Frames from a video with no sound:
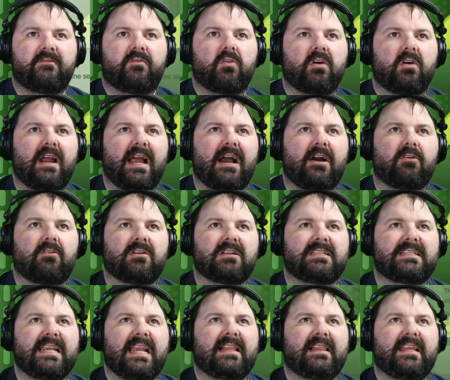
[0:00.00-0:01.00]
For our
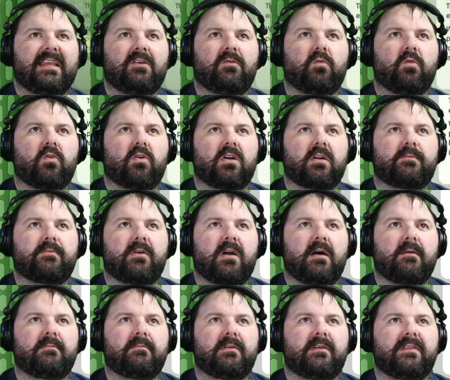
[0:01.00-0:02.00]
daily word
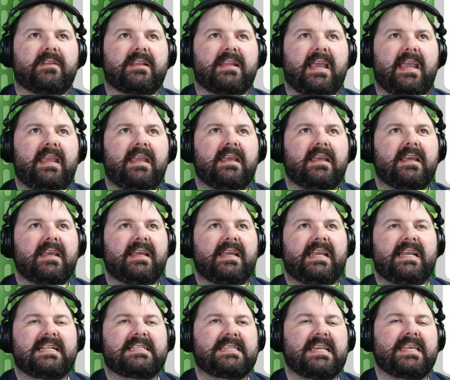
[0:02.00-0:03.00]
problem of the day,
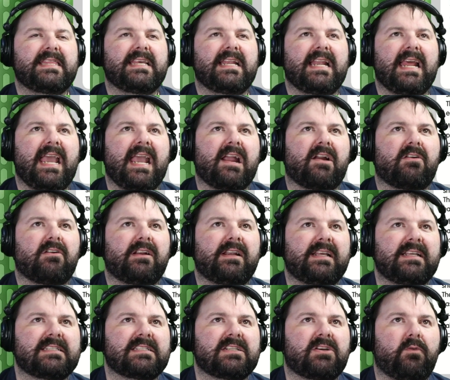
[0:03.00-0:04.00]
it's saying that
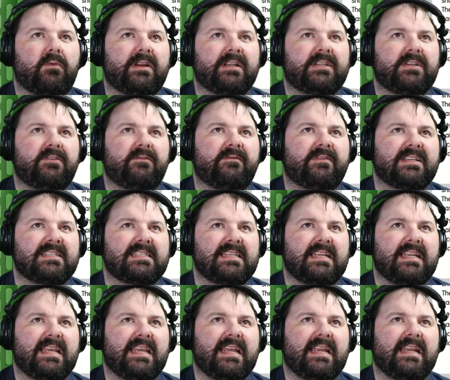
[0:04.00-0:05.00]
Erin is going to
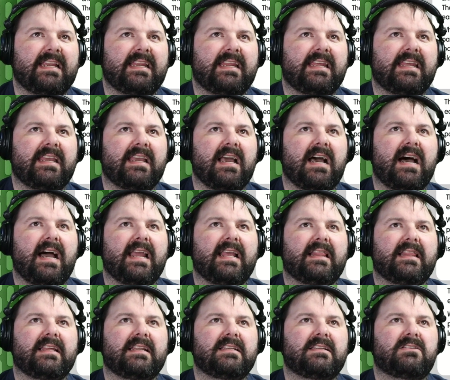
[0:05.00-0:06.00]
visit Itty
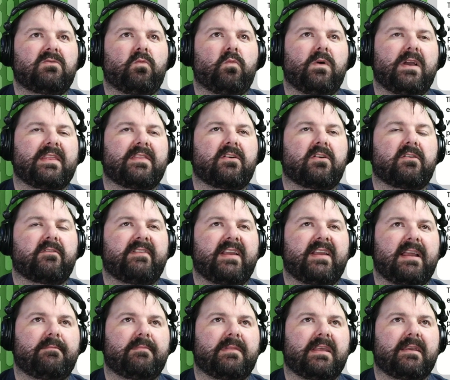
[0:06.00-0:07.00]
Island with her
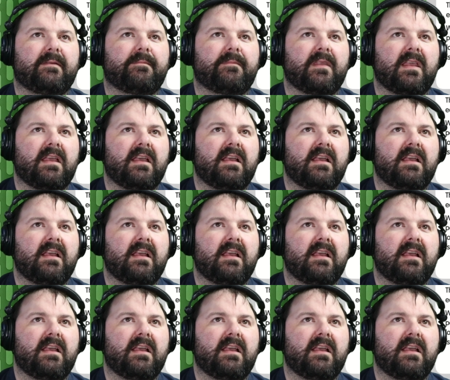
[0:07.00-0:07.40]
family.